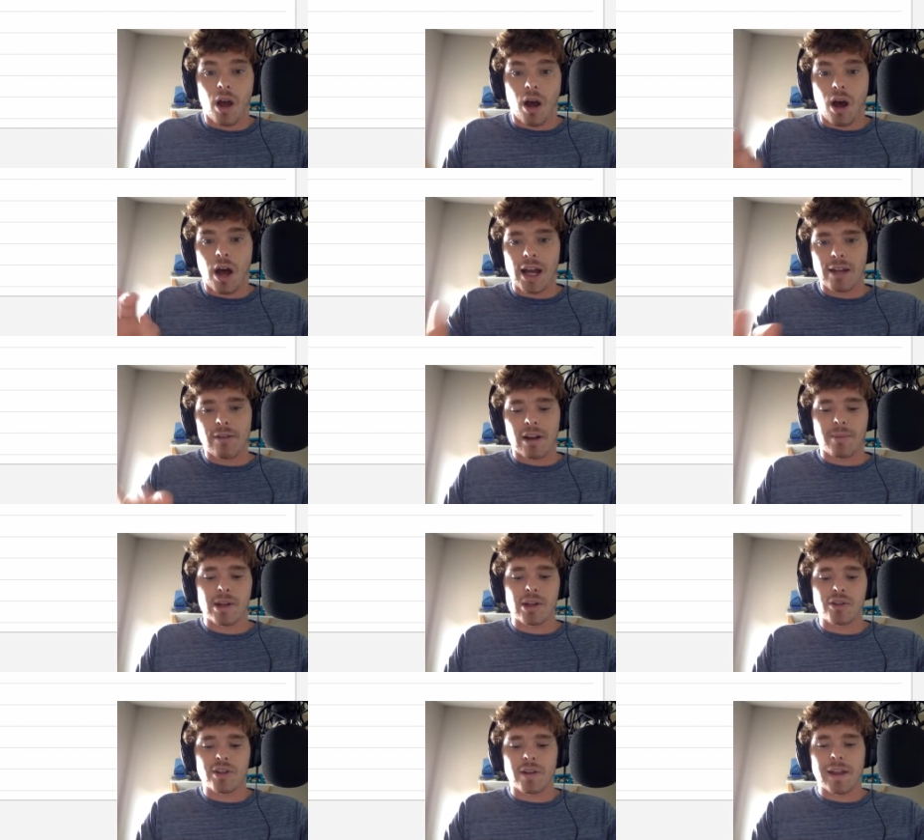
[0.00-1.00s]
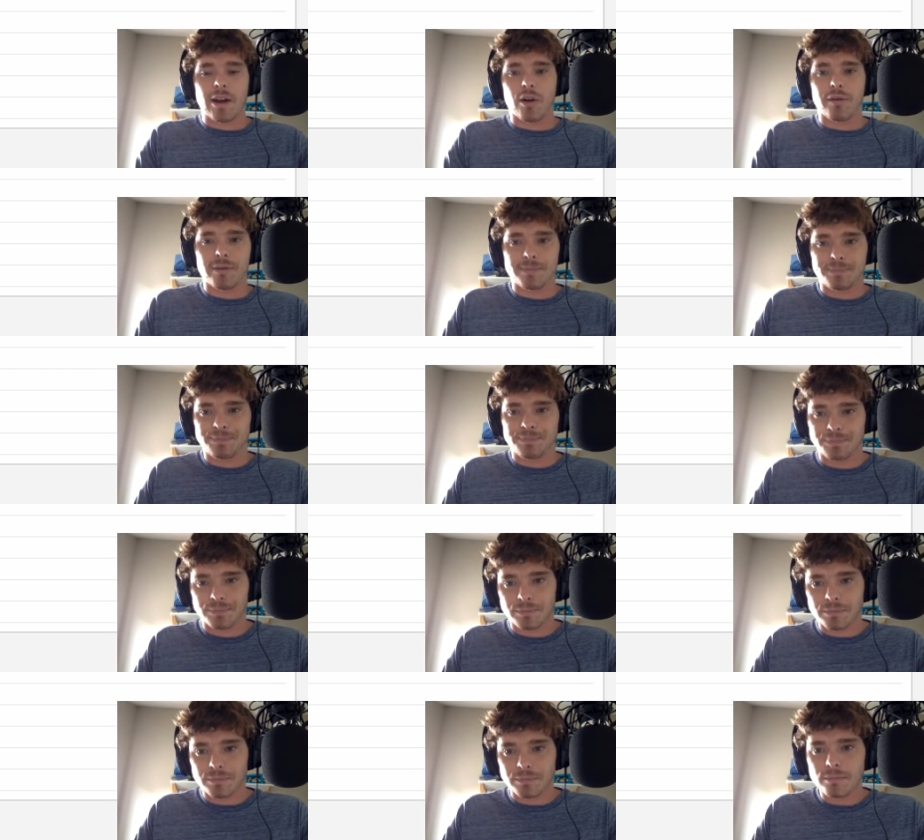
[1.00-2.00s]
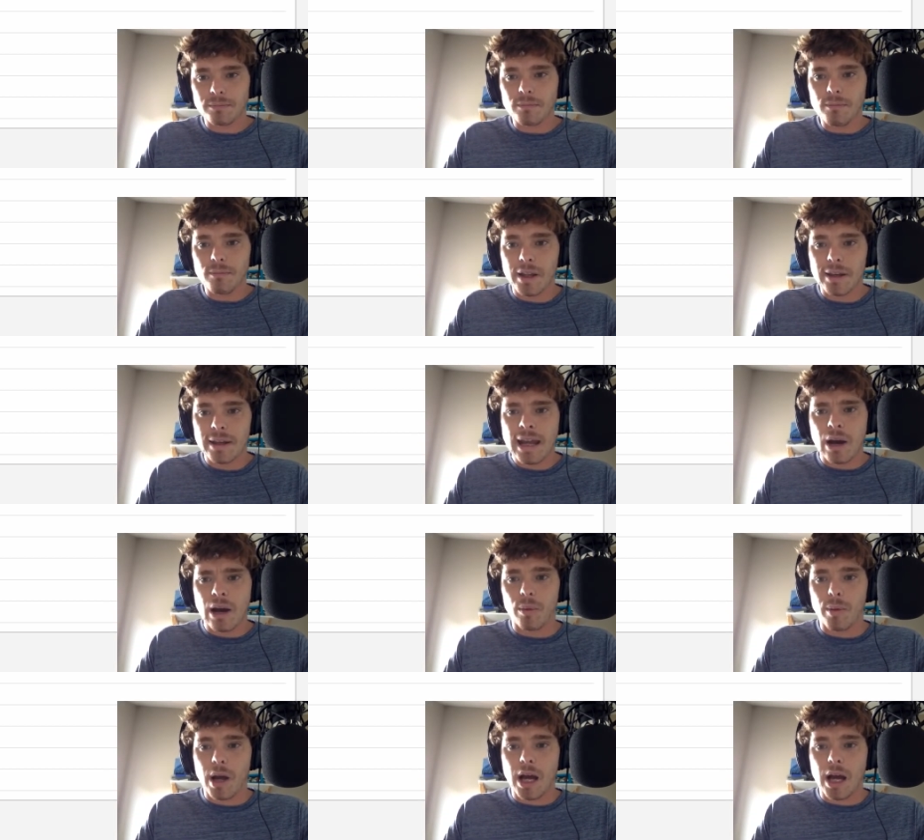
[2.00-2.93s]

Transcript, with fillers: highly recommend you turn that off. Now,